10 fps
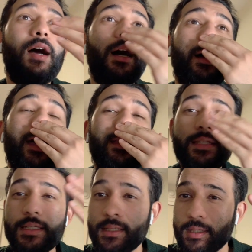And
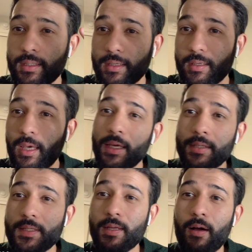this is a
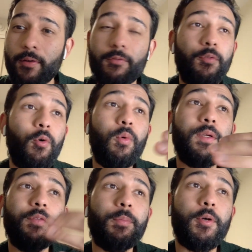kickstart for one
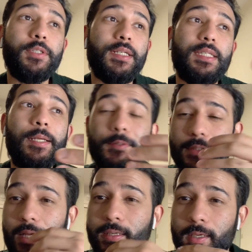of the projects that I
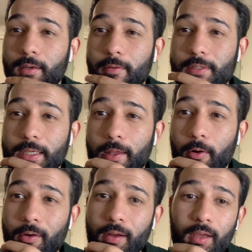was lucky enough to get
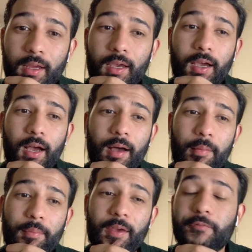on.
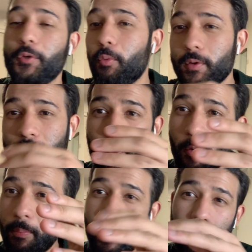If you want to
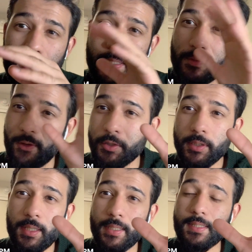know about this
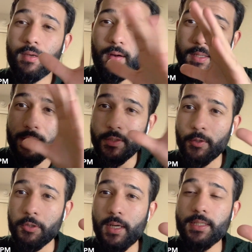venture that I started, this
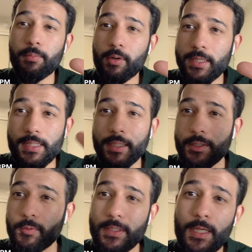social enterprise, I
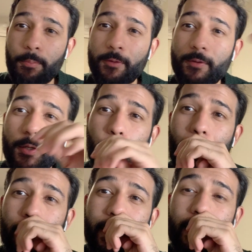can do a separate video
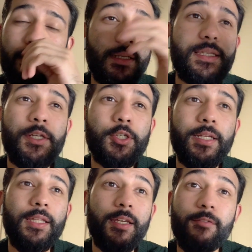about that. But
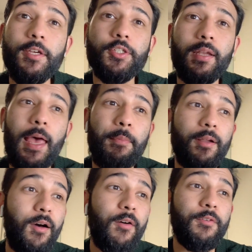essentially, the Innovation Lab at
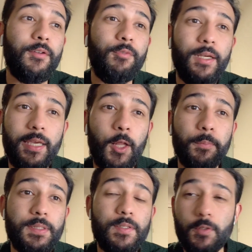Harvard really
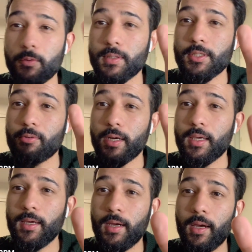helps students who are
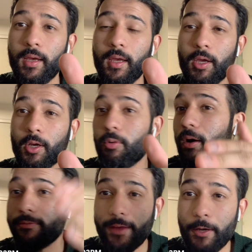here, who
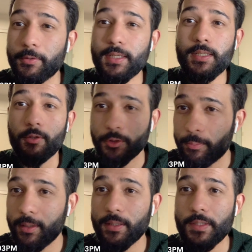are founders,
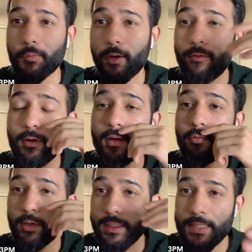entrepreneurs, whatever,
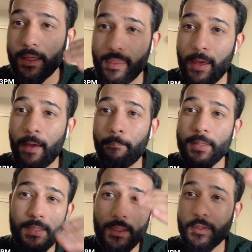really take their
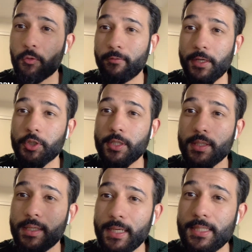business or venture to
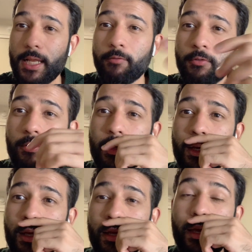the next level.
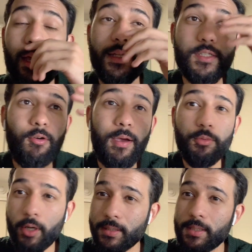And so I'm
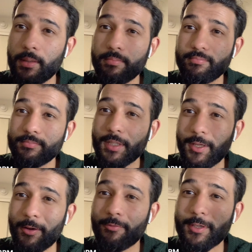trying to
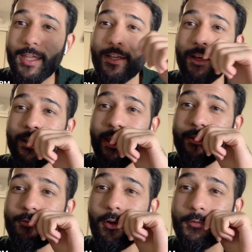kind of get
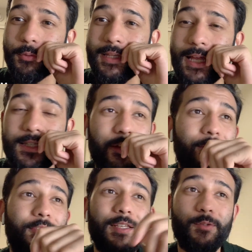involved with that side
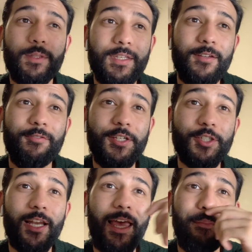of things with the
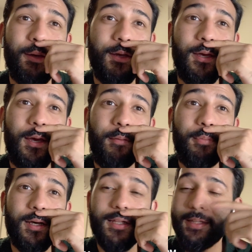Innovation Lab.
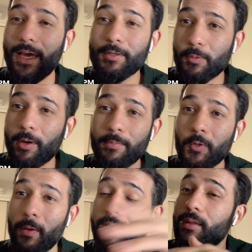But that is what I'm
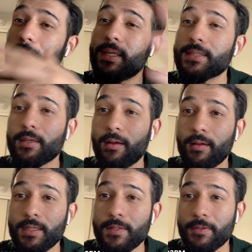doing, and the meeting's going to
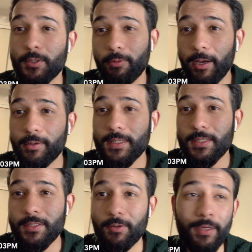last for 2 hours.
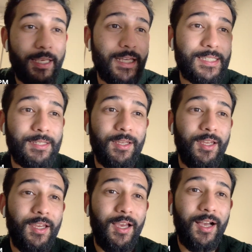So I guess
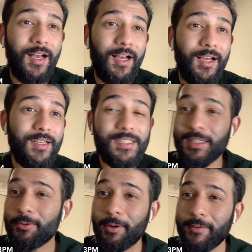
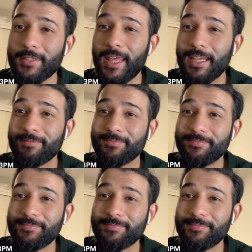see you after that.